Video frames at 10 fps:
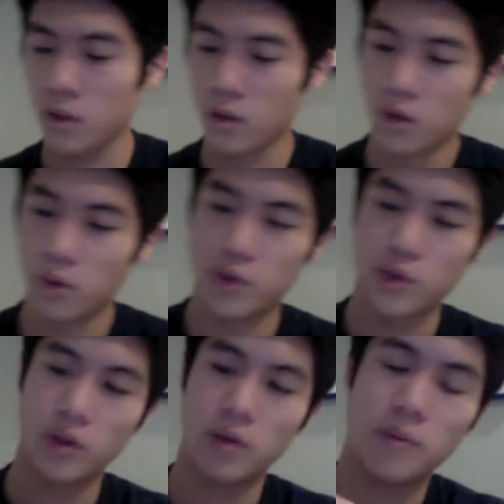which
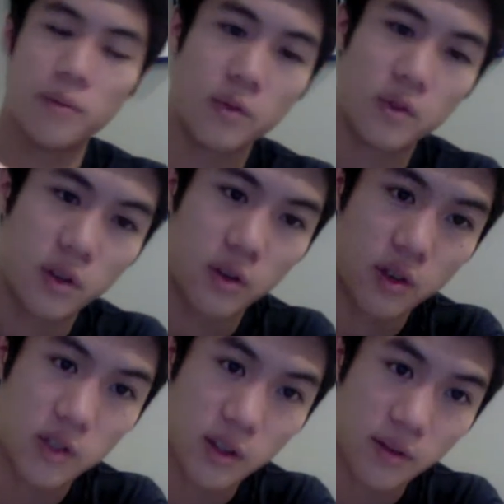you
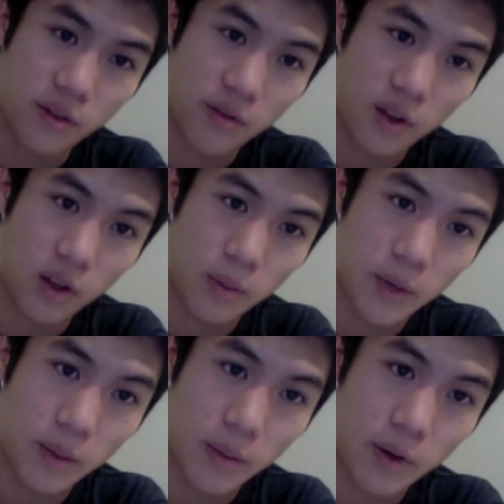can see the feet on the
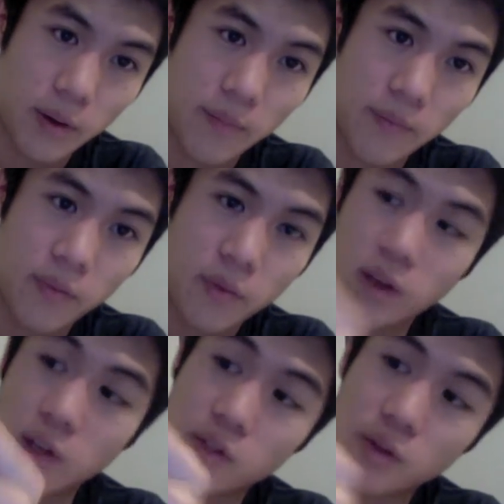bottom here.
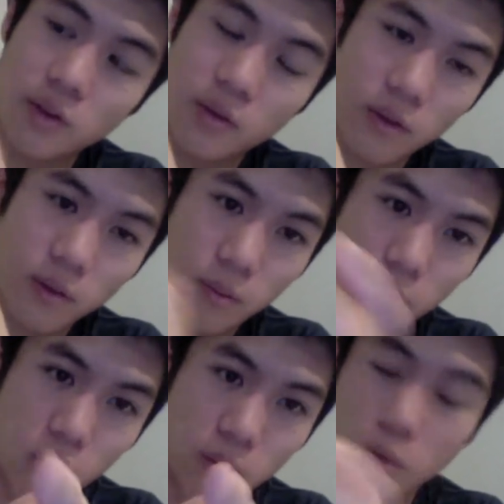Also, the
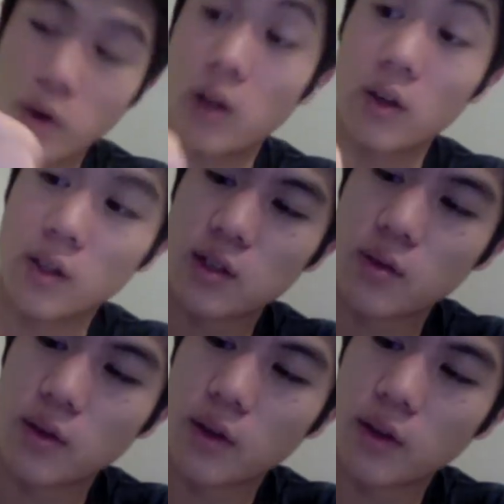more elegance
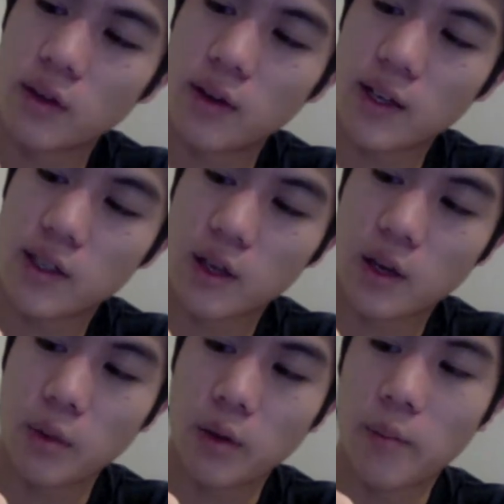with the Nascita
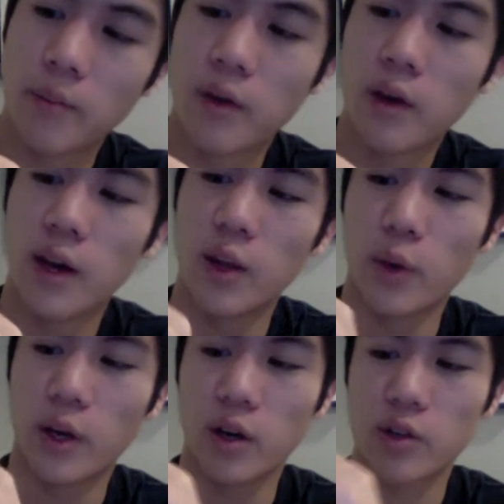emblem. And the
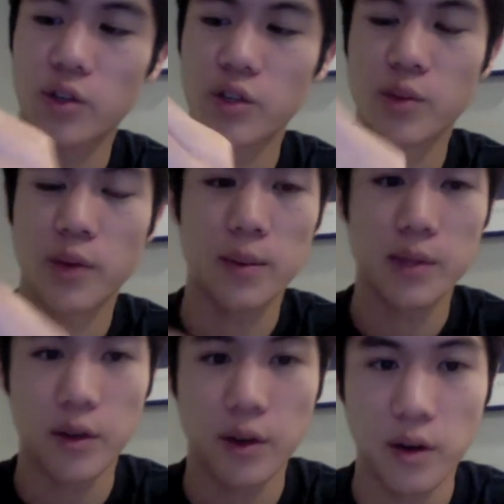weight cartridge just pops
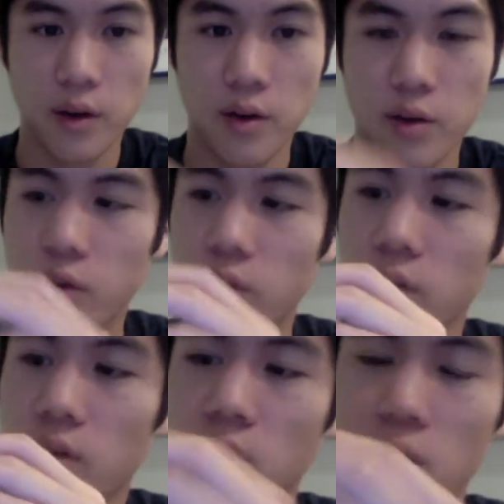out here. You can
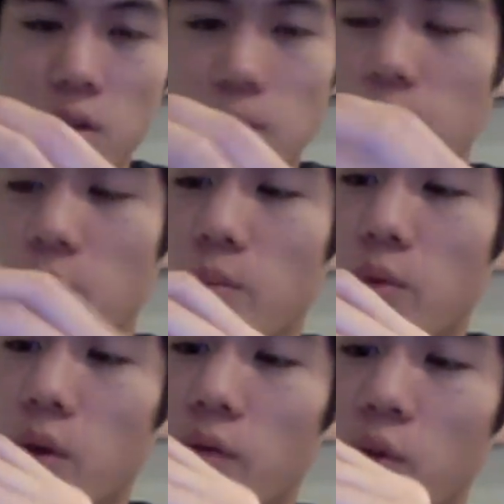put
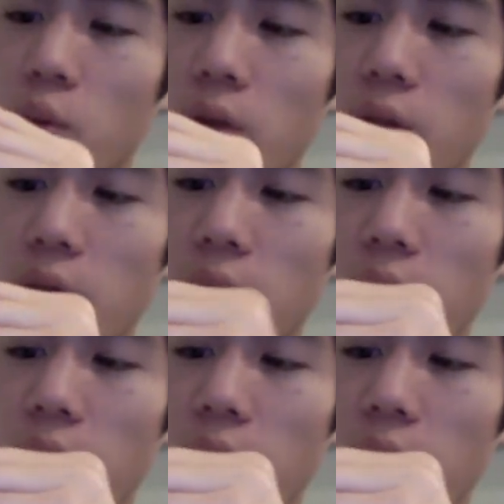whatever you want in there,